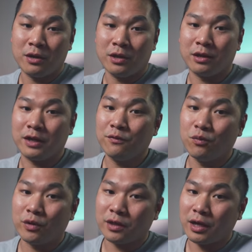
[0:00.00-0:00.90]
Now,
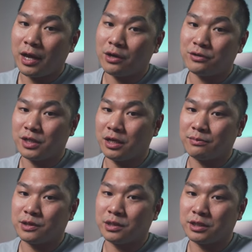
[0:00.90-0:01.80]
even with higher
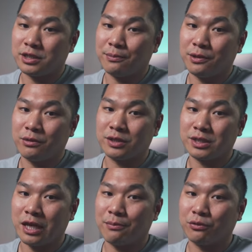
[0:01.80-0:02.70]
temps, the CPU
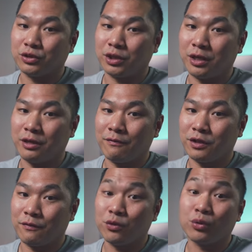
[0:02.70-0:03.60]
is able to give
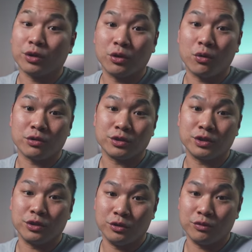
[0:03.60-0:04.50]
the fewer
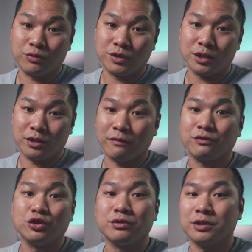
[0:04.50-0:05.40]
cores used enough
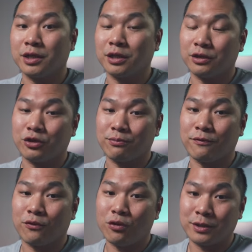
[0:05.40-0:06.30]
juice to get good
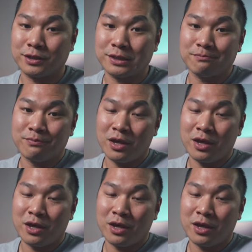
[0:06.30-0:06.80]
performance.